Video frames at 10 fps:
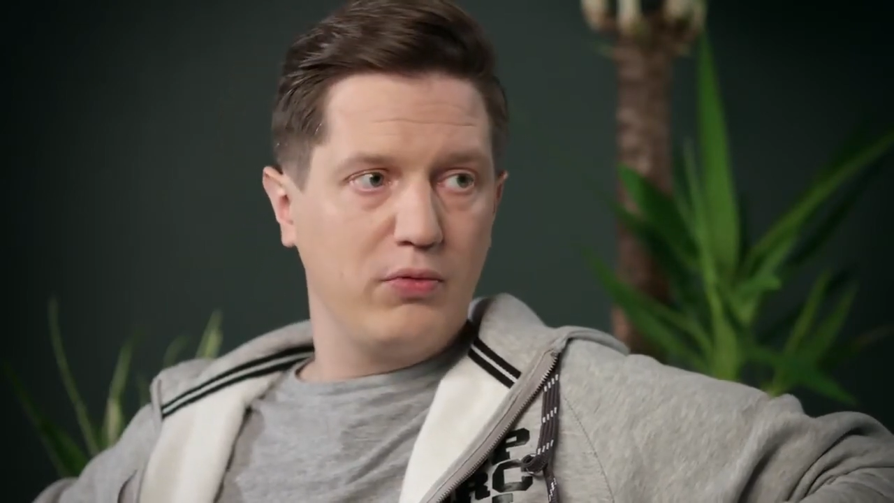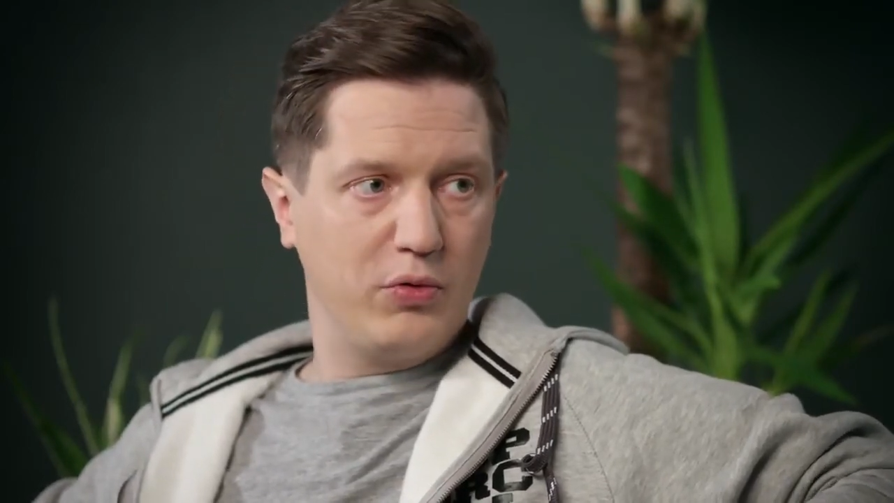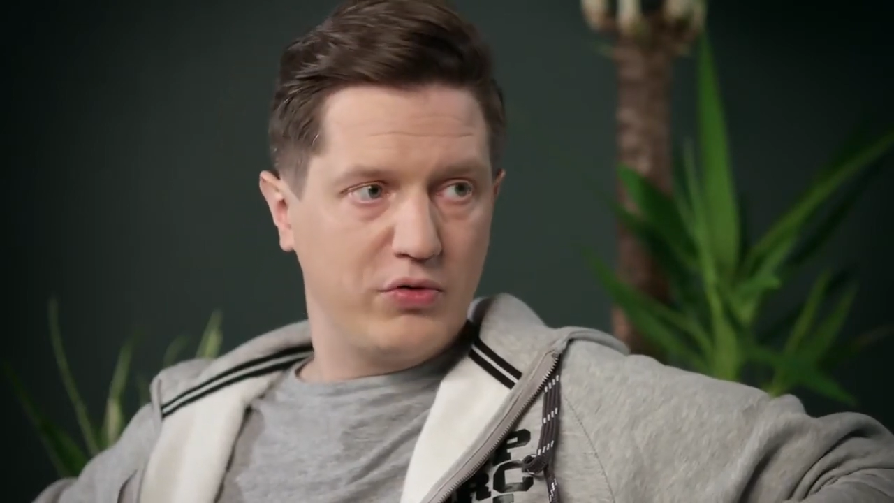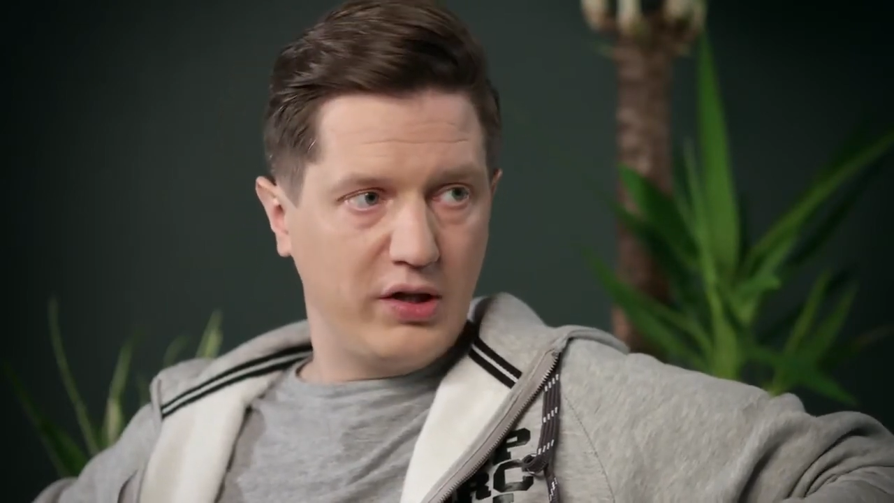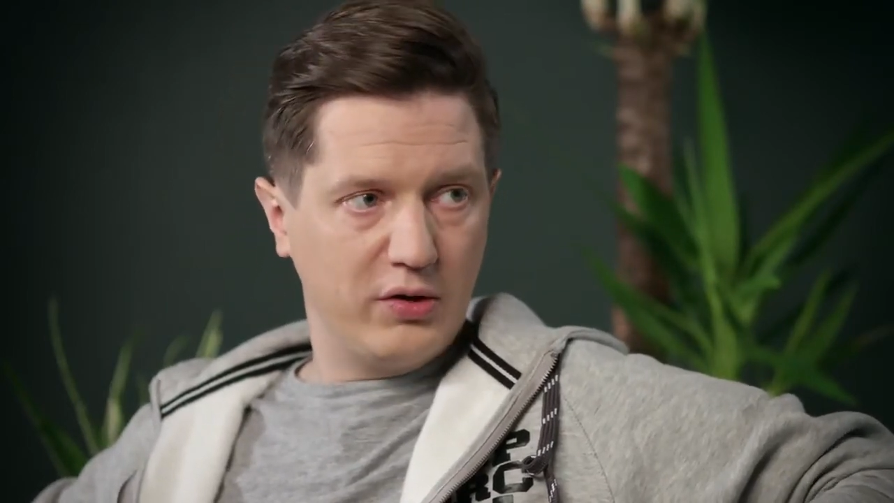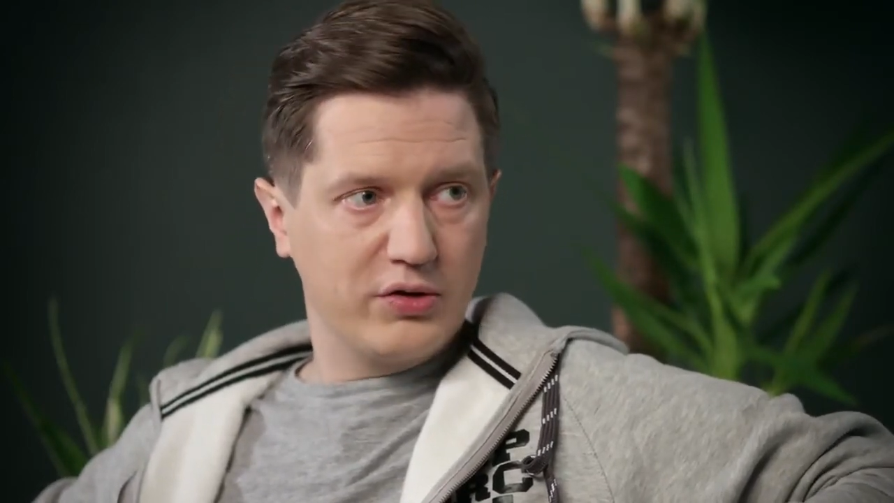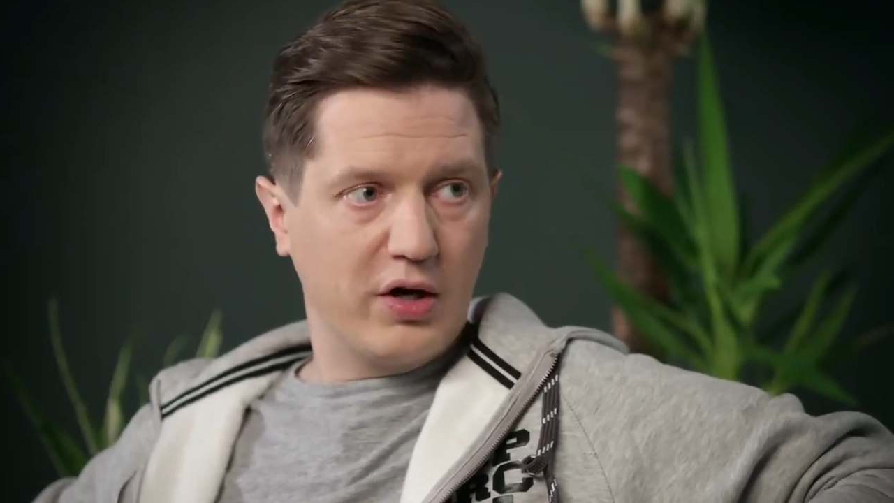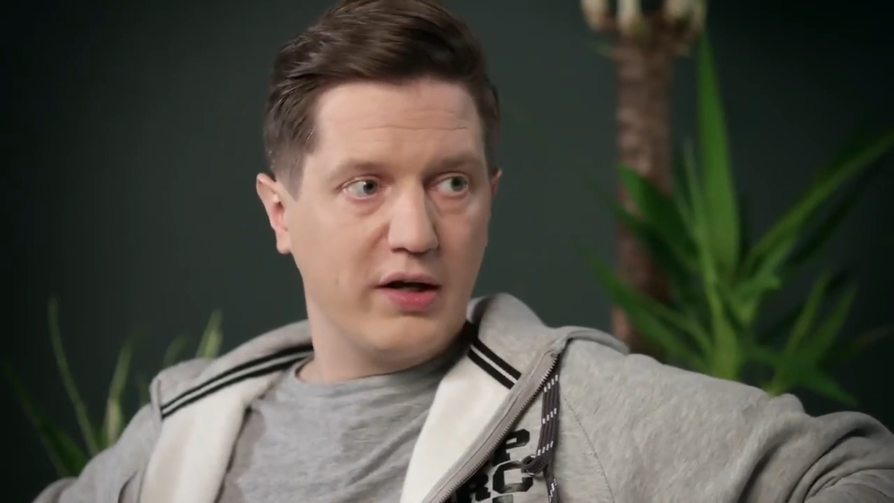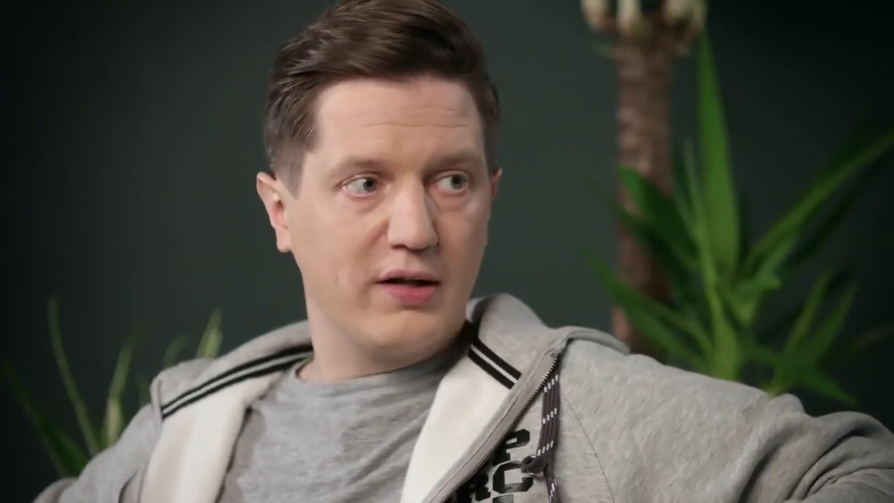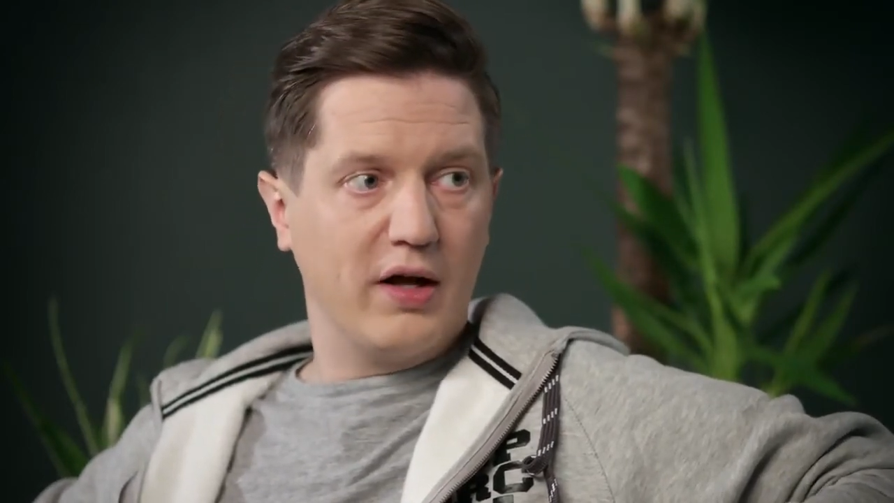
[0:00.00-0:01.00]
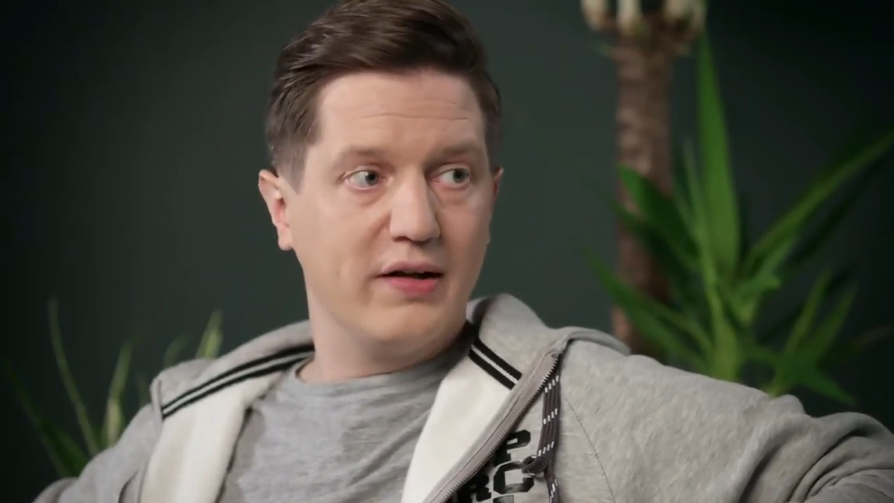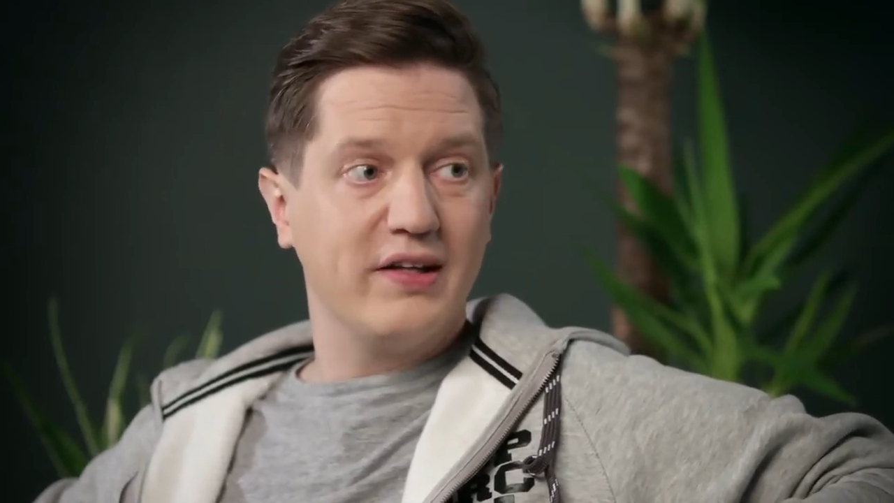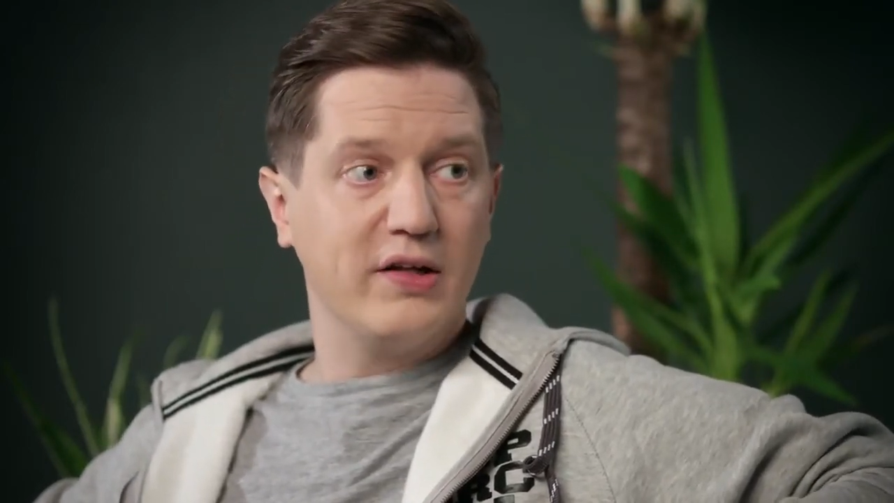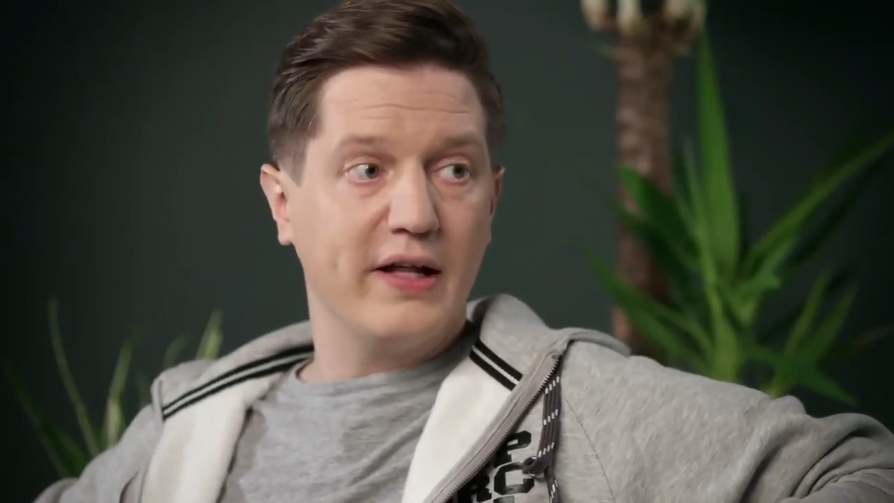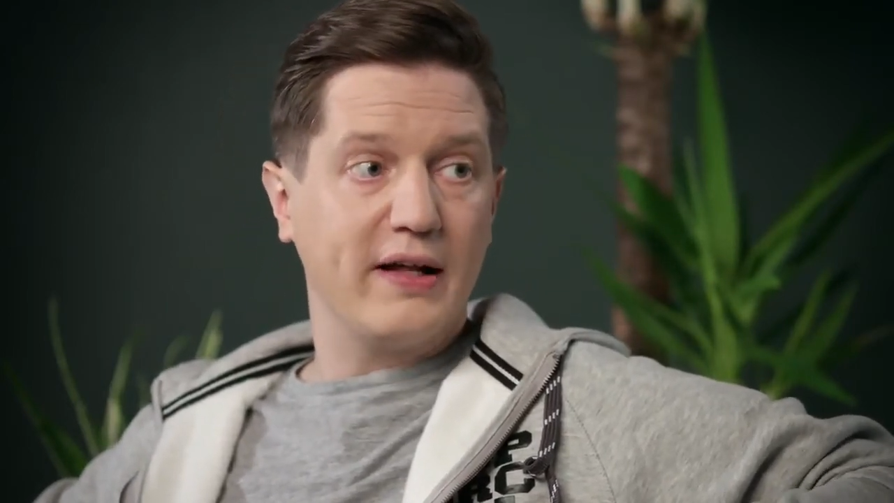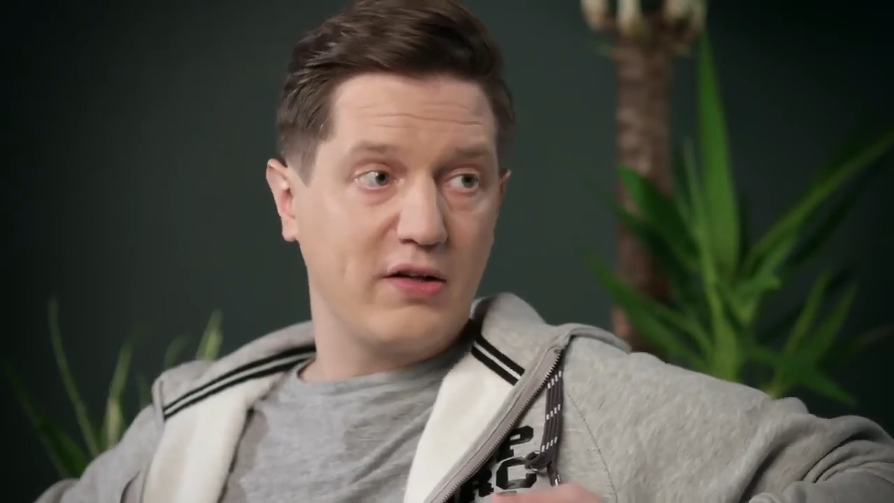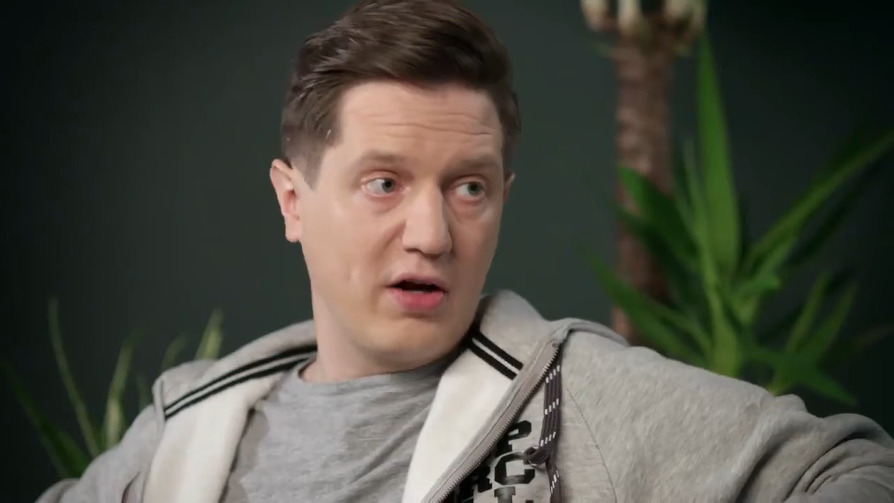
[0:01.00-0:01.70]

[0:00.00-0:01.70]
to a single target until that